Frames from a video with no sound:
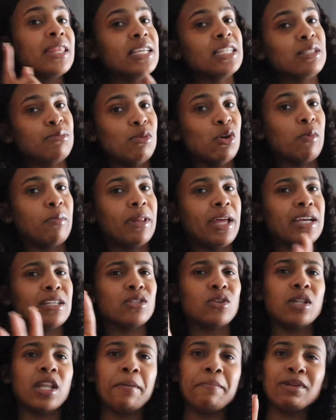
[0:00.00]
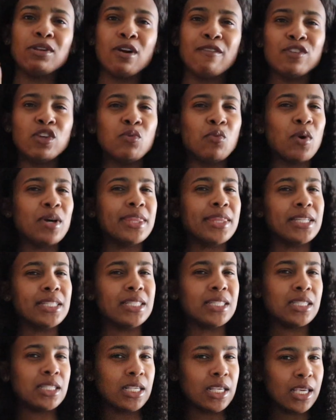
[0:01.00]
this meal plan. So let me know if you want the
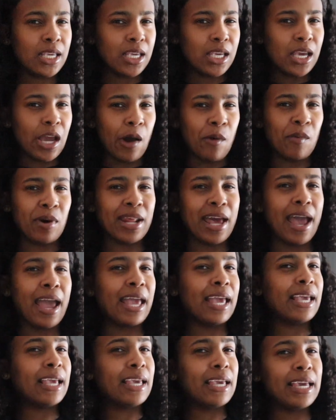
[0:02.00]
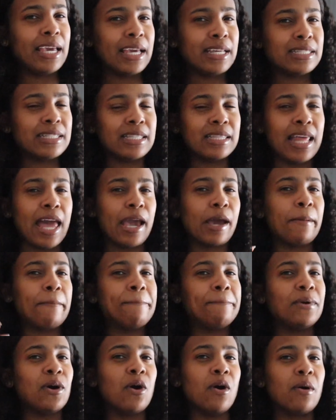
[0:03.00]
tea or when I eat to
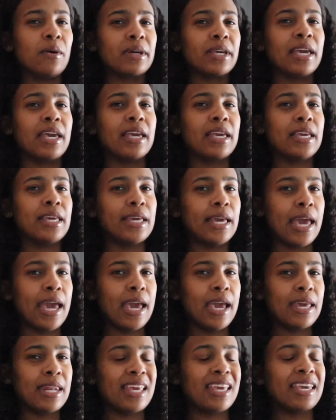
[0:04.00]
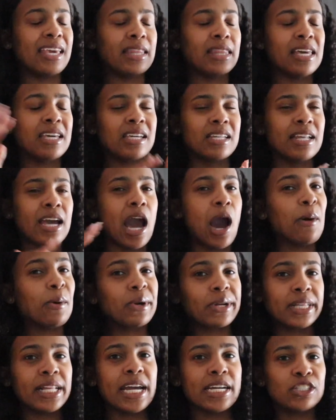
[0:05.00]
like bulk and gain and get like an
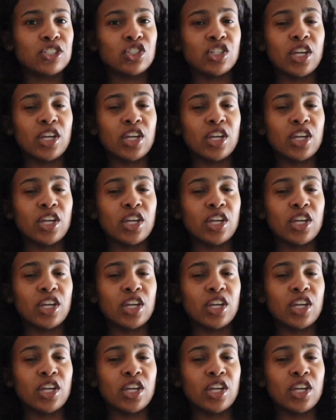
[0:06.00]
hourglass